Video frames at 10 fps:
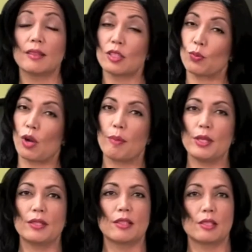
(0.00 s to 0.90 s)
that's brought
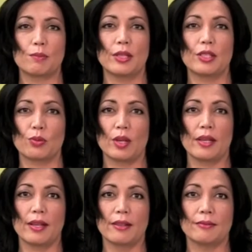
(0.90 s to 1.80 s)
me to this place
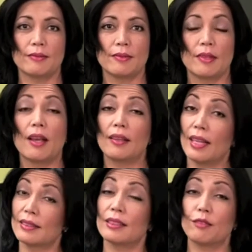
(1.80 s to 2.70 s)
right now? And
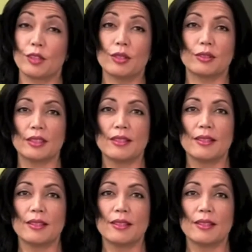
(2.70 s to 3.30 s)
that's difficult.